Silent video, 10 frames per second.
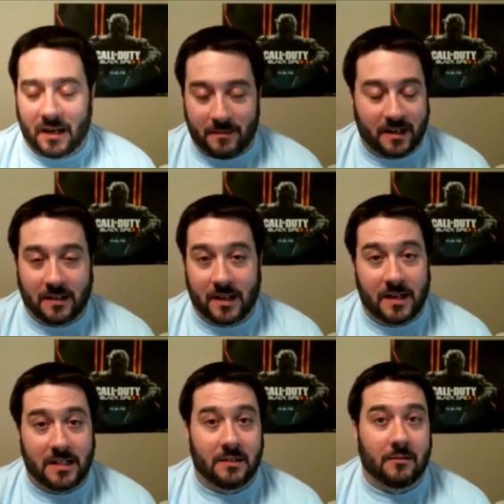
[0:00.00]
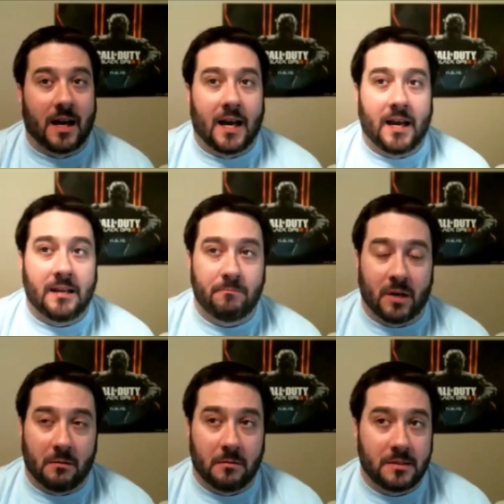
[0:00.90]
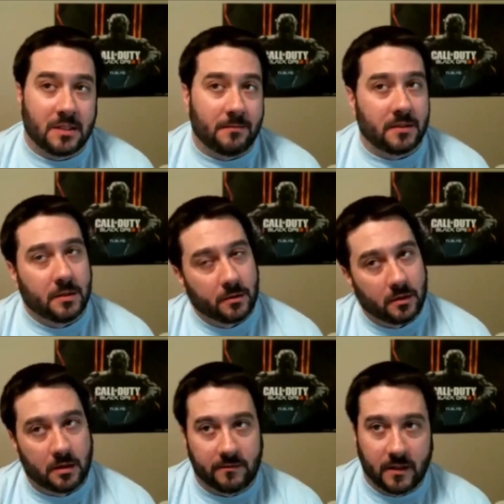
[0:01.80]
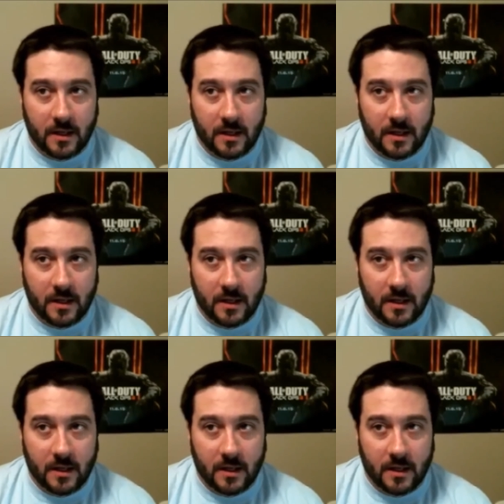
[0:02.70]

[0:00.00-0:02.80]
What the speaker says: I'm not going to lie to you. I probably slept a total of